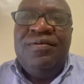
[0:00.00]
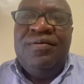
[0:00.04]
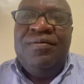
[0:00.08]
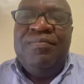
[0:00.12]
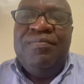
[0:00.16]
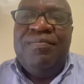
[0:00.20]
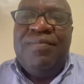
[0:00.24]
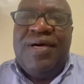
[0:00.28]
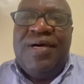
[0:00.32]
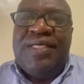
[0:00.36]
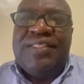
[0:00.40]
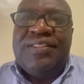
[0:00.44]

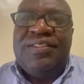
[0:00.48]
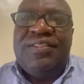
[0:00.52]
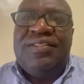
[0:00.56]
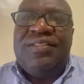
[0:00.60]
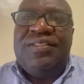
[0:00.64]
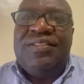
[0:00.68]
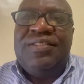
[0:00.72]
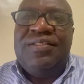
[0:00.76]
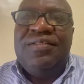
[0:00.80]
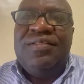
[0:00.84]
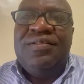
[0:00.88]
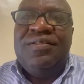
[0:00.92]

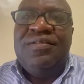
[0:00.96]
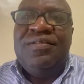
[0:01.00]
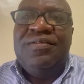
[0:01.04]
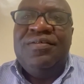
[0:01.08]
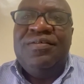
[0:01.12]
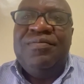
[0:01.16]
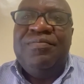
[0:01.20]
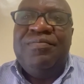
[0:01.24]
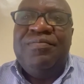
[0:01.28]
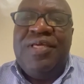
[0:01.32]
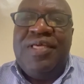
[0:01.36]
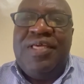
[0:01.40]
must
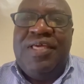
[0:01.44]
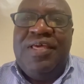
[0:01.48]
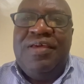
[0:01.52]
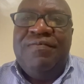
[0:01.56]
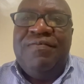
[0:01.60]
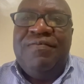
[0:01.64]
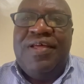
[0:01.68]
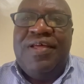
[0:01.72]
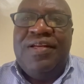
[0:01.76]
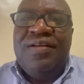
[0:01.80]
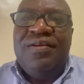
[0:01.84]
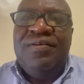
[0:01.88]
be
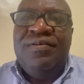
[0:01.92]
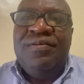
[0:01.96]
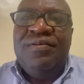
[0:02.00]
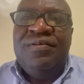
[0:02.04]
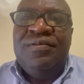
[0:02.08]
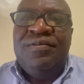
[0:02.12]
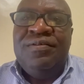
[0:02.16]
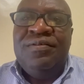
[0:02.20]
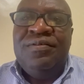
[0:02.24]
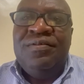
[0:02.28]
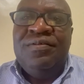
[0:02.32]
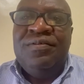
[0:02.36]
given.
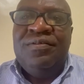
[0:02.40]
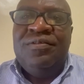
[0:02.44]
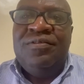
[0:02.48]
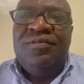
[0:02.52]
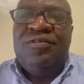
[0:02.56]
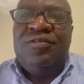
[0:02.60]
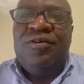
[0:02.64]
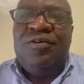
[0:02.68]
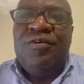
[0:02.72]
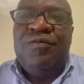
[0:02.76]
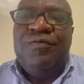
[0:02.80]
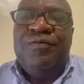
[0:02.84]

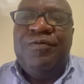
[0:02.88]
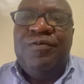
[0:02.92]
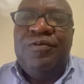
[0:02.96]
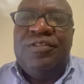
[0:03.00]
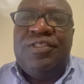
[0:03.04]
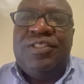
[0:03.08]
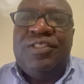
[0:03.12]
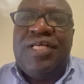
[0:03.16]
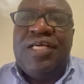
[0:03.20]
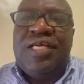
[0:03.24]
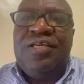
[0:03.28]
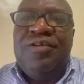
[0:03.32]
So food
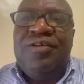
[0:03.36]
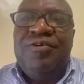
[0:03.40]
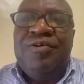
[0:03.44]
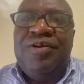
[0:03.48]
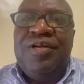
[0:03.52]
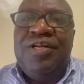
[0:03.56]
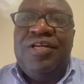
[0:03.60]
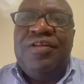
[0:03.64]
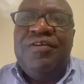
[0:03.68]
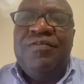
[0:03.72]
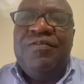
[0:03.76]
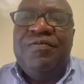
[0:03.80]

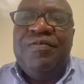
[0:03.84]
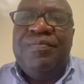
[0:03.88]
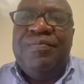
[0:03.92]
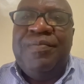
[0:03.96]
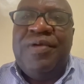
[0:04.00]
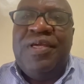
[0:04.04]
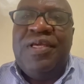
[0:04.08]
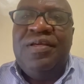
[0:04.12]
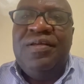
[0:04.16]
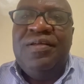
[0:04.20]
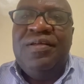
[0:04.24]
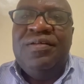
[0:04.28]
security for
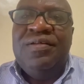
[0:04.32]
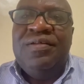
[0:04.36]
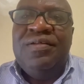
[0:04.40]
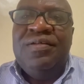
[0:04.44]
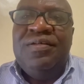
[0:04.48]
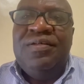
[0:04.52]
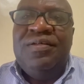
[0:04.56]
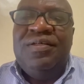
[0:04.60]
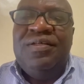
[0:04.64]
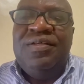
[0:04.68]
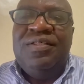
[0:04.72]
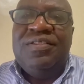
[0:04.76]
me
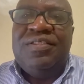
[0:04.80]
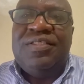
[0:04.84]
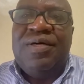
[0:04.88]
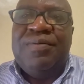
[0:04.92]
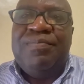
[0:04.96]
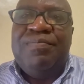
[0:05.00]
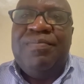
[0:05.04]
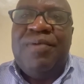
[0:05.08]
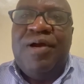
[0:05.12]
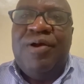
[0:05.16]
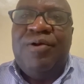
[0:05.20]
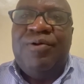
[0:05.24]
is
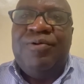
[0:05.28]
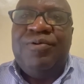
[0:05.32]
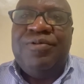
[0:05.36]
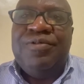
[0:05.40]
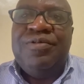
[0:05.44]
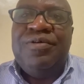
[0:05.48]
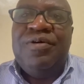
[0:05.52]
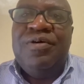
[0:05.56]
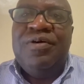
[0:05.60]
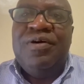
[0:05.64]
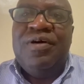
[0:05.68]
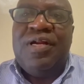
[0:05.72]

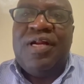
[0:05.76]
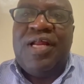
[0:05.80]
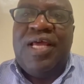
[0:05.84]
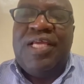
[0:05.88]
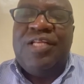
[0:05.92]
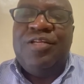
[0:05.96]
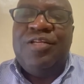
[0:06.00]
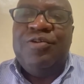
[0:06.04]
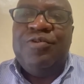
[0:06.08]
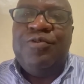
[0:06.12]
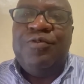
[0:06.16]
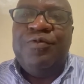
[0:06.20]
about
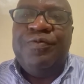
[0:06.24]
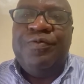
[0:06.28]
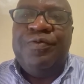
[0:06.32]
right to